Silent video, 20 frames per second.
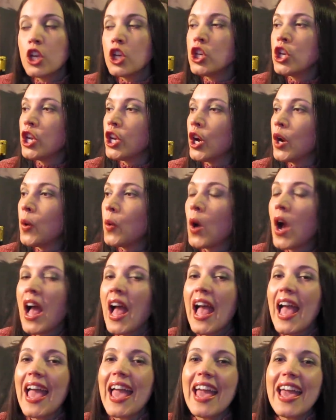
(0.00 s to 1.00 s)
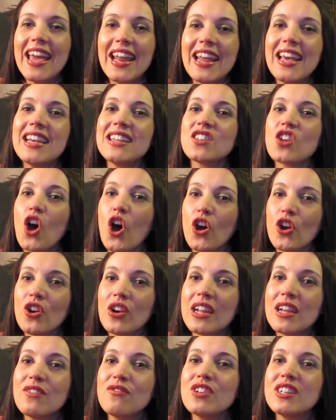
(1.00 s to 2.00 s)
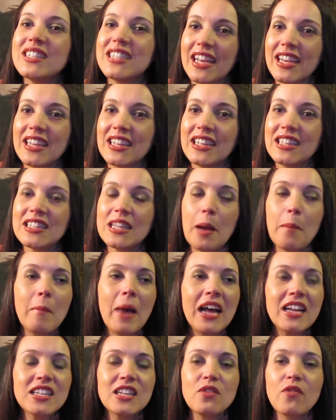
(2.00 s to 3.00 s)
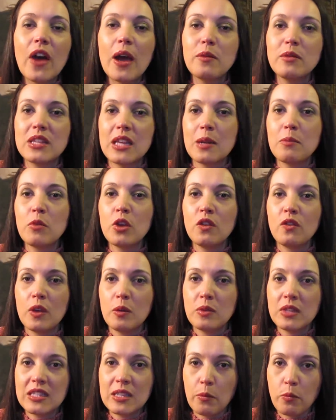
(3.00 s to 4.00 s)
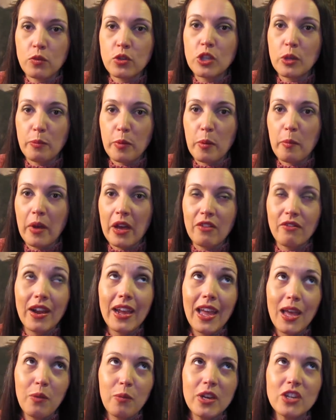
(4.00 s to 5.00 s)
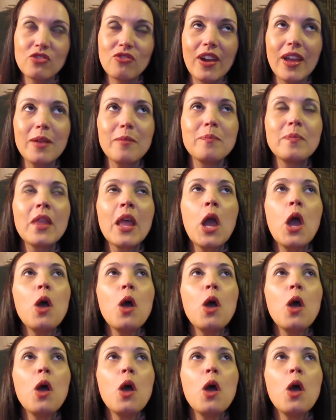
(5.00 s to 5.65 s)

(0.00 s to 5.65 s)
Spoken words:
You know, it is utterly ridiculous. Imagine if I was in a movie with Superman, right? I wish, right?